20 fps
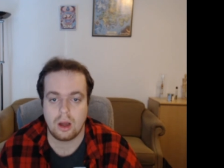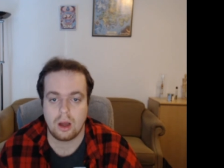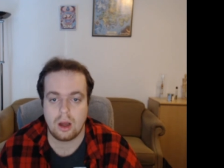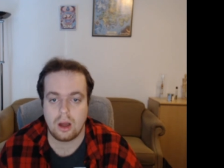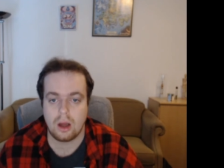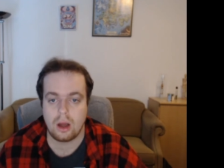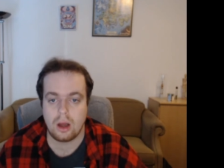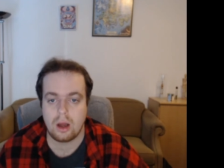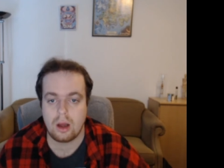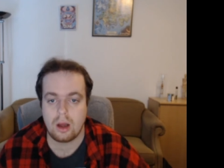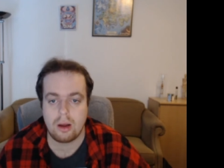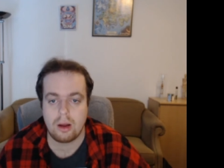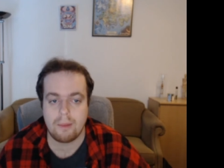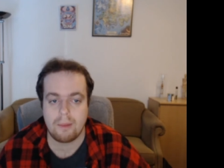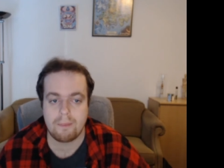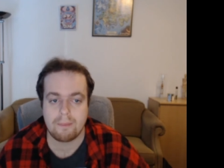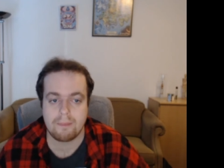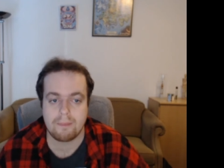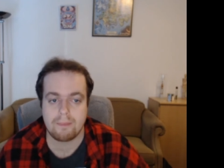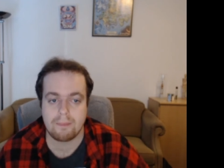
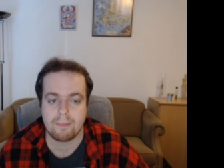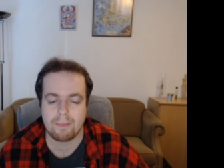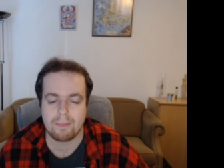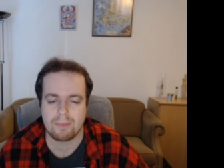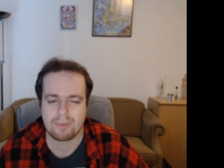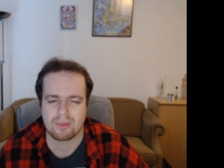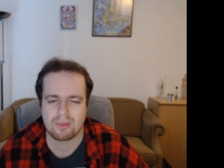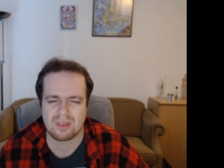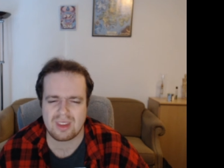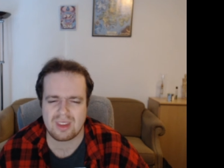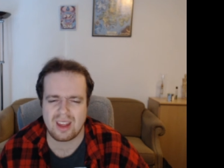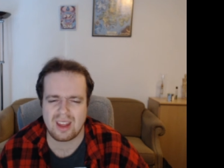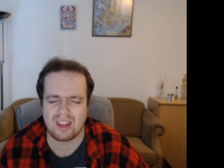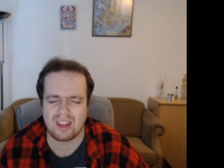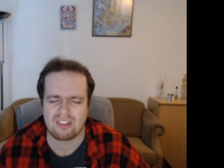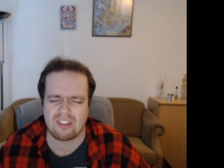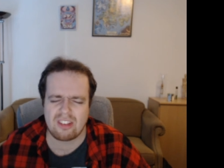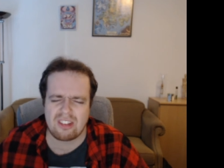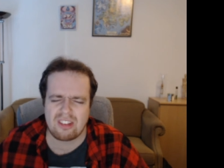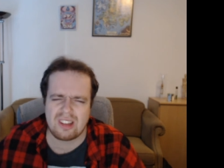Um,
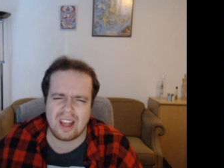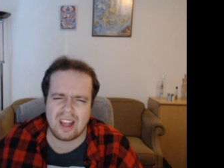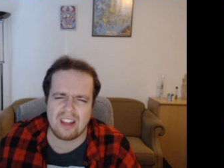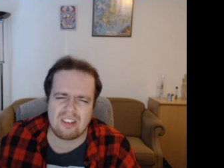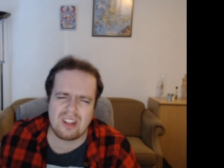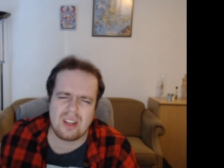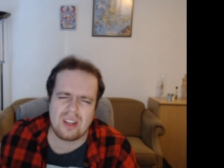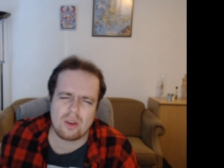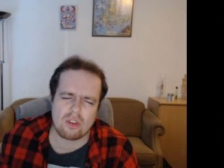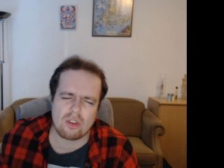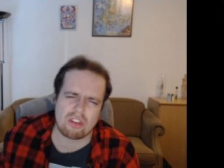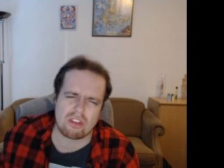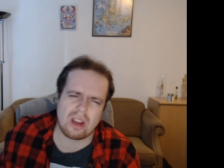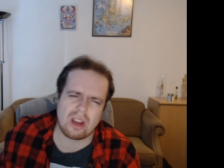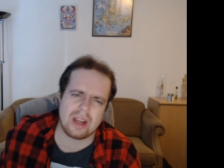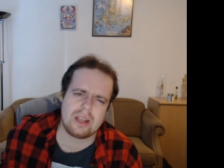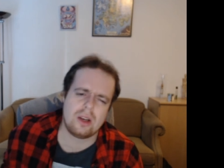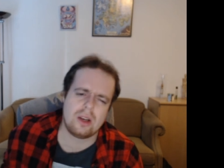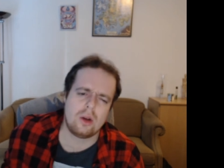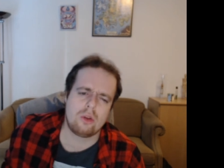as, a, as a little
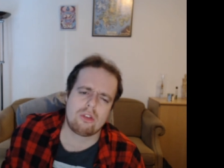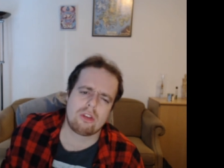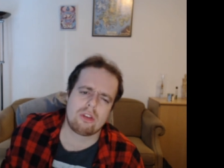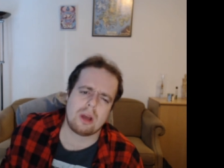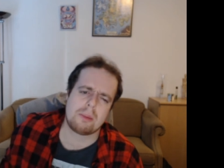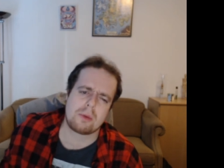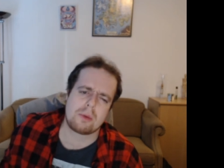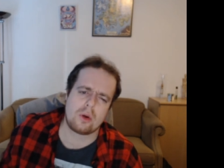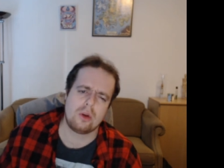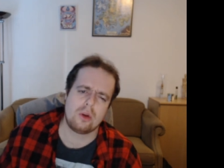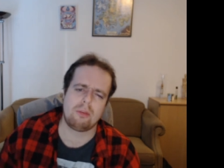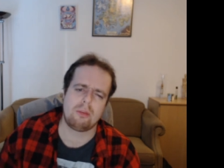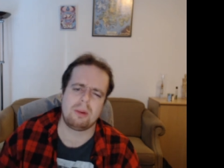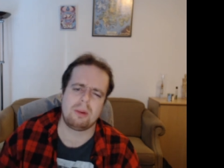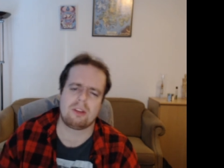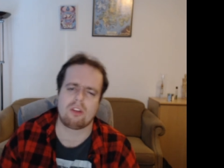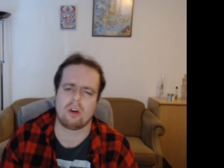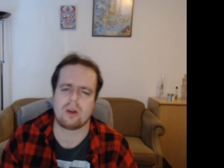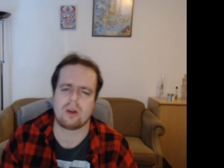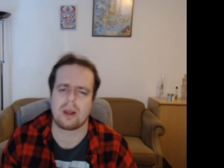side note, I'm going to be
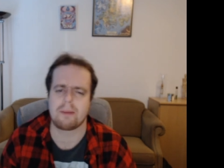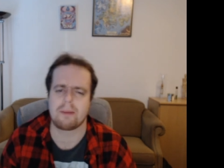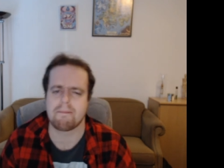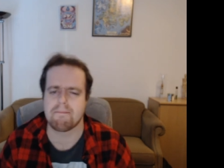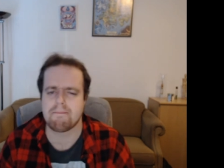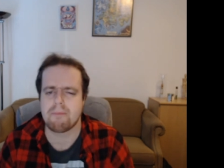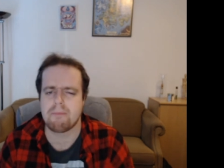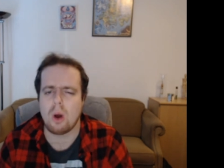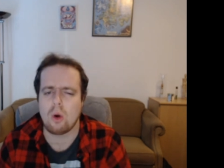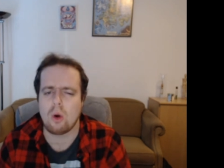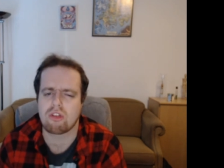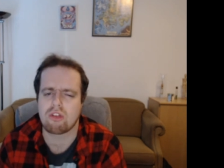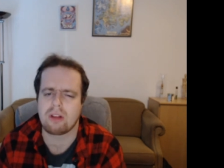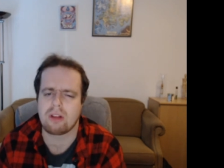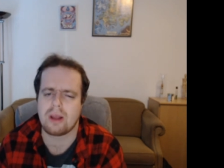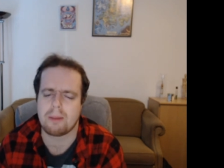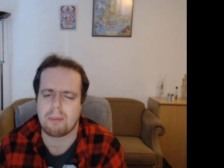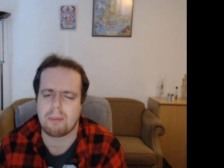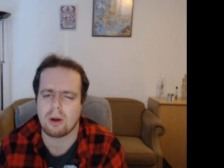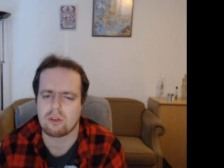talking
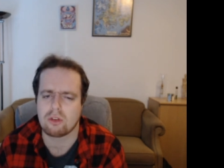mostly about the